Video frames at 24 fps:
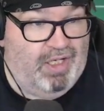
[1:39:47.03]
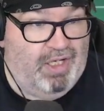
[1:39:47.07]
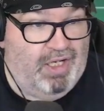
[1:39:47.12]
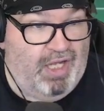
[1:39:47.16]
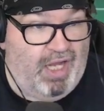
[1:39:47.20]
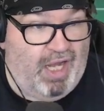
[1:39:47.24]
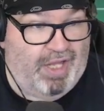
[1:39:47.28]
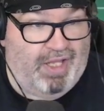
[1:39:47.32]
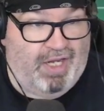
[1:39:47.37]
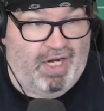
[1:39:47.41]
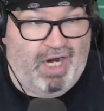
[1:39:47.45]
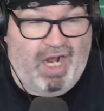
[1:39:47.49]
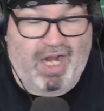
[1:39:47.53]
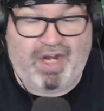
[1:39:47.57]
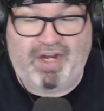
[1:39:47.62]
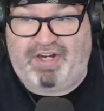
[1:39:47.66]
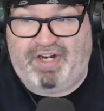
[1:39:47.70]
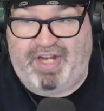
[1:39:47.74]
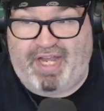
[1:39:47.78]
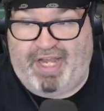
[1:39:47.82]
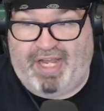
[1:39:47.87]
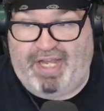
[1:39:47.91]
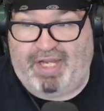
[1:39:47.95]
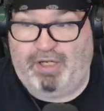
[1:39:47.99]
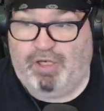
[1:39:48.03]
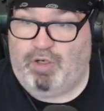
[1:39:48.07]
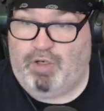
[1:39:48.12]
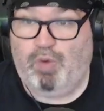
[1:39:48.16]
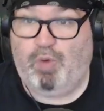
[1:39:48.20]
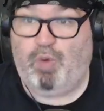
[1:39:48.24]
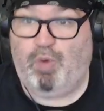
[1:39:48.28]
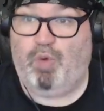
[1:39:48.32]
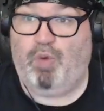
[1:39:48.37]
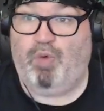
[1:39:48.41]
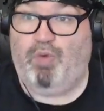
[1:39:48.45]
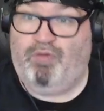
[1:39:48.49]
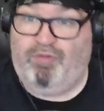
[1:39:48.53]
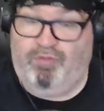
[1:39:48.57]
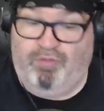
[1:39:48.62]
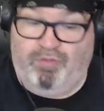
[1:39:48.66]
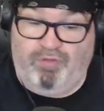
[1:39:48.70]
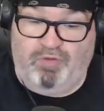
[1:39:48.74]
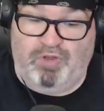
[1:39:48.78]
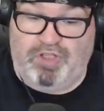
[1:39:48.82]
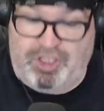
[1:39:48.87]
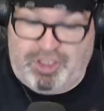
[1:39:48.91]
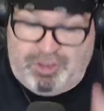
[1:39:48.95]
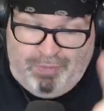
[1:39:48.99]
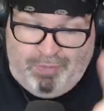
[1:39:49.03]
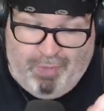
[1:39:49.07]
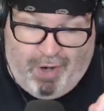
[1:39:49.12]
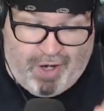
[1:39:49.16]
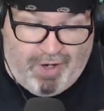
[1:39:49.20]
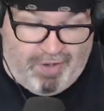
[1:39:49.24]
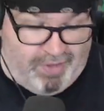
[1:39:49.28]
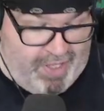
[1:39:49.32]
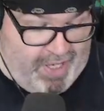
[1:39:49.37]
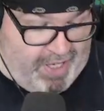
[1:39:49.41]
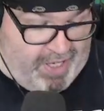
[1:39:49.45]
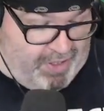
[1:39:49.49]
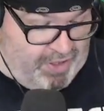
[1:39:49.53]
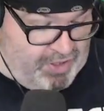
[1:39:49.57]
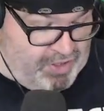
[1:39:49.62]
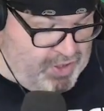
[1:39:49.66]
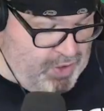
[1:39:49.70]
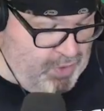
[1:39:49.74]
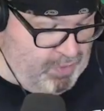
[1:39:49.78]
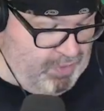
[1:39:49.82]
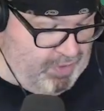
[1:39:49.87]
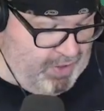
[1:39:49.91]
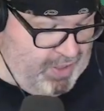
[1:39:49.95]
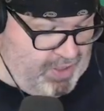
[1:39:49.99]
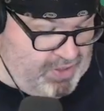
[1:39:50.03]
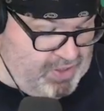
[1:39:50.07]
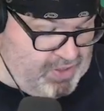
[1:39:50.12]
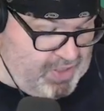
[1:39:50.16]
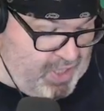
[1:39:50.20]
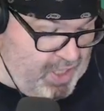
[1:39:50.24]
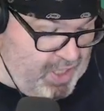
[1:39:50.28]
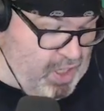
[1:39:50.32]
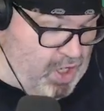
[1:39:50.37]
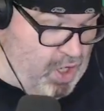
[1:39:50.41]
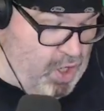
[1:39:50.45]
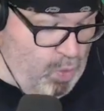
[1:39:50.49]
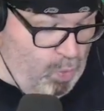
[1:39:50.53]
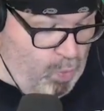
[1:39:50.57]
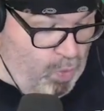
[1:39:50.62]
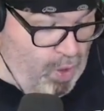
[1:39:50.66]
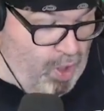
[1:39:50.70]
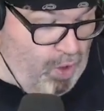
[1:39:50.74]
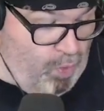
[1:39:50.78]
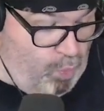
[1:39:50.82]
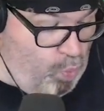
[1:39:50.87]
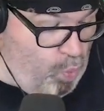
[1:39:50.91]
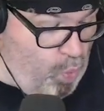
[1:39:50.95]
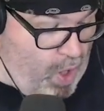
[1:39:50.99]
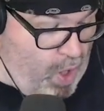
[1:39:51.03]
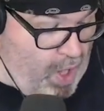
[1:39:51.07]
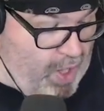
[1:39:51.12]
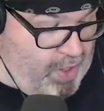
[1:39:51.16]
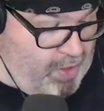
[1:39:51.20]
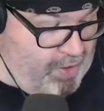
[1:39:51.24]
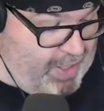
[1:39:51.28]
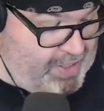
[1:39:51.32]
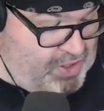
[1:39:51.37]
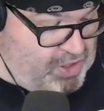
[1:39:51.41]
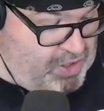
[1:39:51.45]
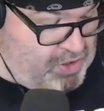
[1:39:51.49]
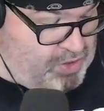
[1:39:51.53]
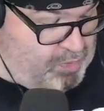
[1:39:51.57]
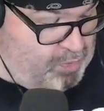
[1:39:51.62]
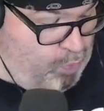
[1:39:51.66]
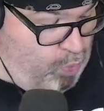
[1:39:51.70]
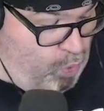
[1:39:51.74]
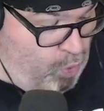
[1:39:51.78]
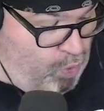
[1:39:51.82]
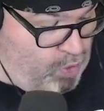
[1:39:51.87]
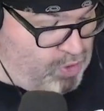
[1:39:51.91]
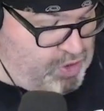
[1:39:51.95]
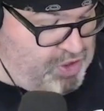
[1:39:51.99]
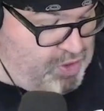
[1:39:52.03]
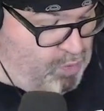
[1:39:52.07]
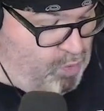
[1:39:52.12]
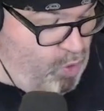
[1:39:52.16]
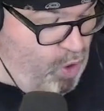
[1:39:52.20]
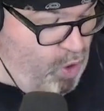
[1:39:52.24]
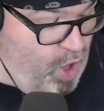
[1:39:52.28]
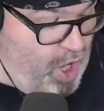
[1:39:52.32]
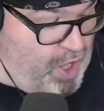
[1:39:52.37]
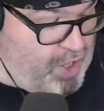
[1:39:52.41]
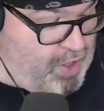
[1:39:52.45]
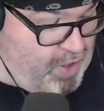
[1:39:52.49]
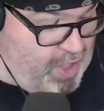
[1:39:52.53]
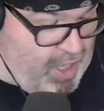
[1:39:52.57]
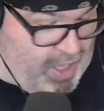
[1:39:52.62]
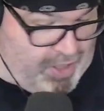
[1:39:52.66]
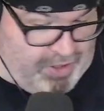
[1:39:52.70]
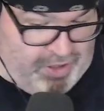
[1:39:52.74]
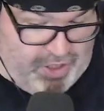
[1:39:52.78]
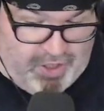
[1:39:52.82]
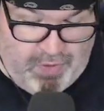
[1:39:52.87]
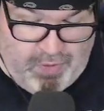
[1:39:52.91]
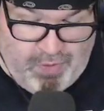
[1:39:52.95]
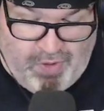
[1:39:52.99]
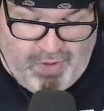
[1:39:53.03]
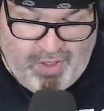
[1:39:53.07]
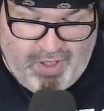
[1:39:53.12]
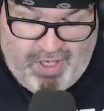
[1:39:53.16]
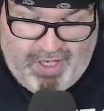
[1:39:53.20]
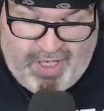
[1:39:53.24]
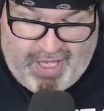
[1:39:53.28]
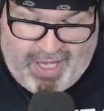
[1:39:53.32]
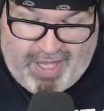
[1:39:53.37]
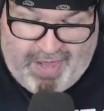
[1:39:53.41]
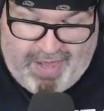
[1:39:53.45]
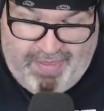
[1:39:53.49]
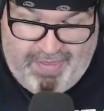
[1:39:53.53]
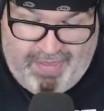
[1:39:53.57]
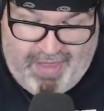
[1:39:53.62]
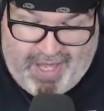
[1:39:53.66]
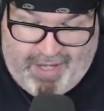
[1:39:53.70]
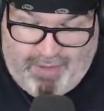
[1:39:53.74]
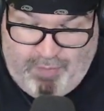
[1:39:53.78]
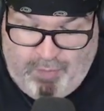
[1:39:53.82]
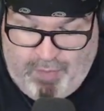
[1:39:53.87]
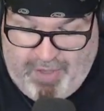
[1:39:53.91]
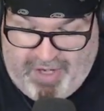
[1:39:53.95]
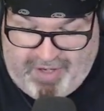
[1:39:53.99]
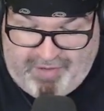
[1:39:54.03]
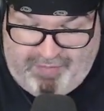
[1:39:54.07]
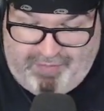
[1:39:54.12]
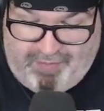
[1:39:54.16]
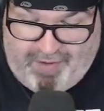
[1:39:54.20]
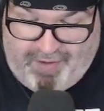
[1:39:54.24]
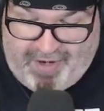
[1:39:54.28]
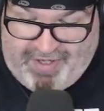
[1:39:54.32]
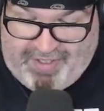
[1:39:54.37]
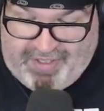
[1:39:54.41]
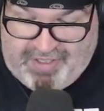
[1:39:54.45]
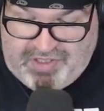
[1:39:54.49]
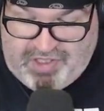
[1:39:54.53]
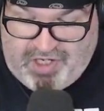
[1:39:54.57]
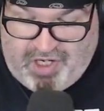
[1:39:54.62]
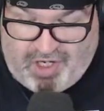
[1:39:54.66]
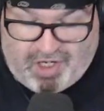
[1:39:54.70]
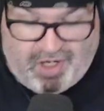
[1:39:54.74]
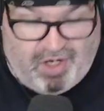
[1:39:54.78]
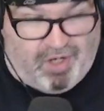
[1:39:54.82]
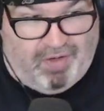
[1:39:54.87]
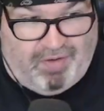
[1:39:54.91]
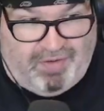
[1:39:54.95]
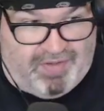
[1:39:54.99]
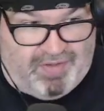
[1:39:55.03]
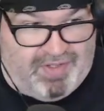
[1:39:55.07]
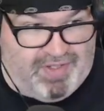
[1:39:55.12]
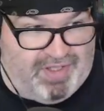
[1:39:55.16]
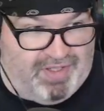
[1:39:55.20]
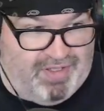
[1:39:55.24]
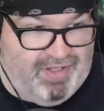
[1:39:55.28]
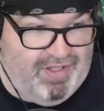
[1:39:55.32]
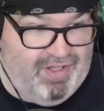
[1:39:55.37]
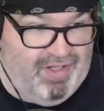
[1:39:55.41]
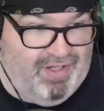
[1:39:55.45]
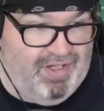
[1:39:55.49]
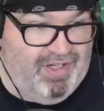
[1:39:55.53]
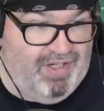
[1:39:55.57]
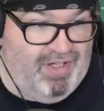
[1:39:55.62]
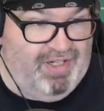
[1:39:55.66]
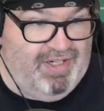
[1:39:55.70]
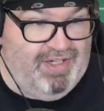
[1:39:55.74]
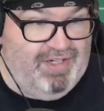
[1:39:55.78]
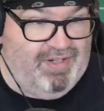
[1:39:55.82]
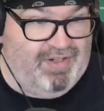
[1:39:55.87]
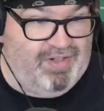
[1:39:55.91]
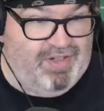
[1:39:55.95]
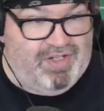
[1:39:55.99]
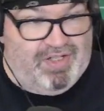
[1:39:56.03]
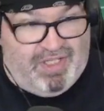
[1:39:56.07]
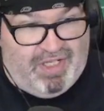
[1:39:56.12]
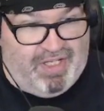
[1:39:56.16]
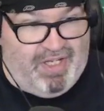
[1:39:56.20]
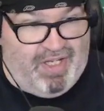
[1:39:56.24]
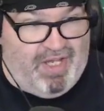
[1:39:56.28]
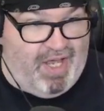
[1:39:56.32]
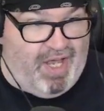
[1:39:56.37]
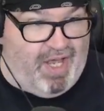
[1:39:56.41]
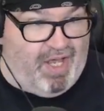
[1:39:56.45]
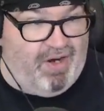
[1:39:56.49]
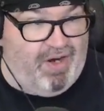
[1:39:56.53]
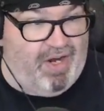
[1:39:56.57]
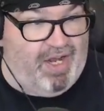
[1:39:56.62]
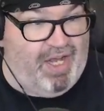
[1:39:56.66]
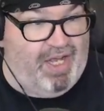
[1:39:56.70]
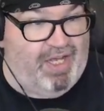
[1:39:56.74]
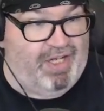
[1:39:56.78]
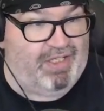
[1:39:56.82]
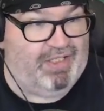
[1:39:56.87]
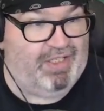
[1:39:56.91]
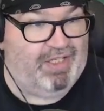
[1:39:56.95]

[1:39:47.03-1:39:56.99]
then Akane smartly and astutely is just like, well, why don't I just pour some water on you and then we can fight as girls? She's like, yeah, all right.